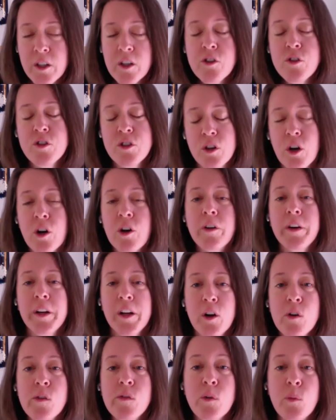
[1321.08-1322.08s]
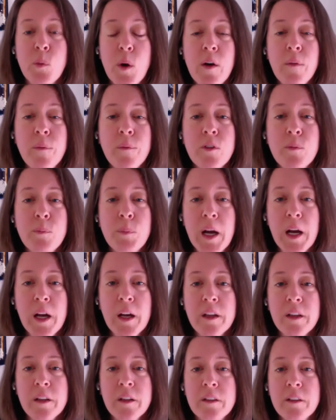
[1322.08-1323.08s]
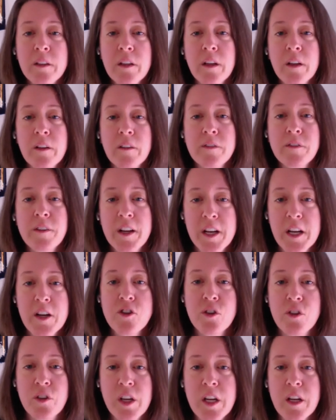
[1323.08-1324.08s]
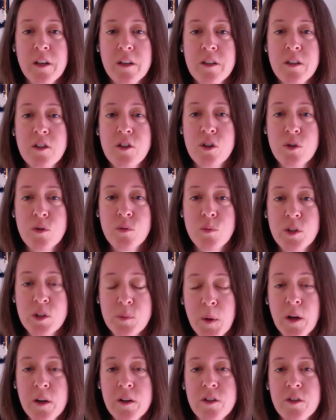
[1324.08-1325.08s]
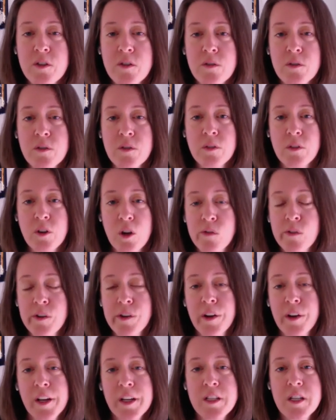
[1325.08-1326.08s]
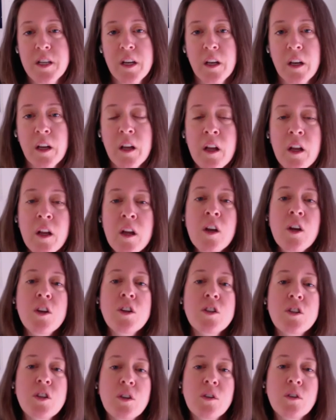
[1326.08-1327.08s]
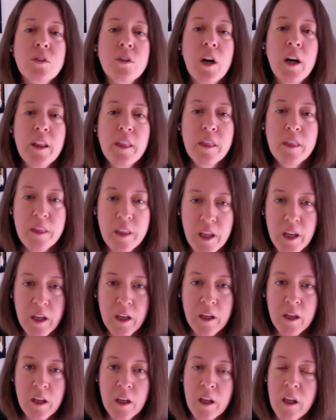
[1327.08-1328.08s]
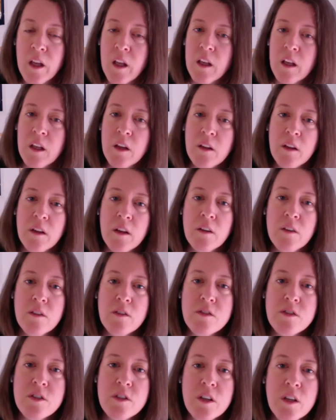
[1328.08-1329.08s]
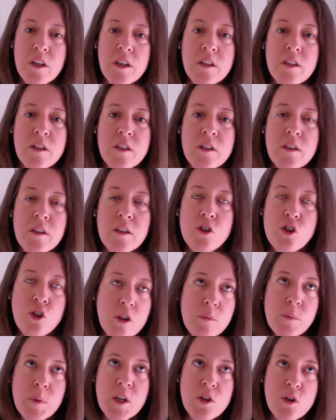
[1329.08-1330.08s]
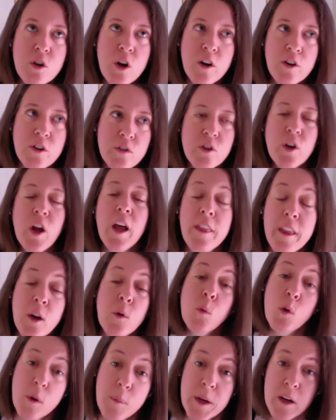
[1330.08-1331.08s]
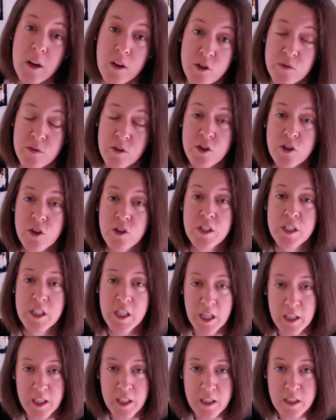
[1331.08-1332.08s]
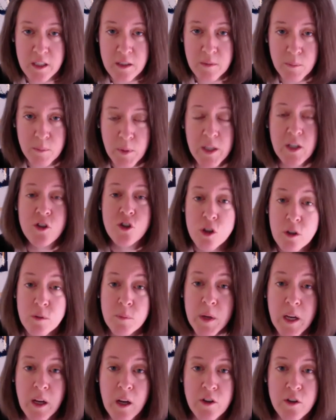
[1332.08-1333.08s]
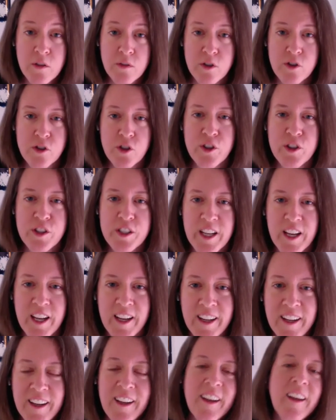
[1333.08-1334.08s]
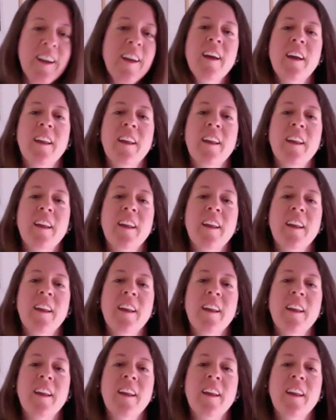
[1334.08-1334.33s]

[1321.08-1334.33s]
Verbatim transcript: other countries are already overwhelmed by the financial needs to respond to COVID-19. So I think that there's it shouldn't be too controversial. I think it will be controversial to say this, but it shouldn't be controversial to say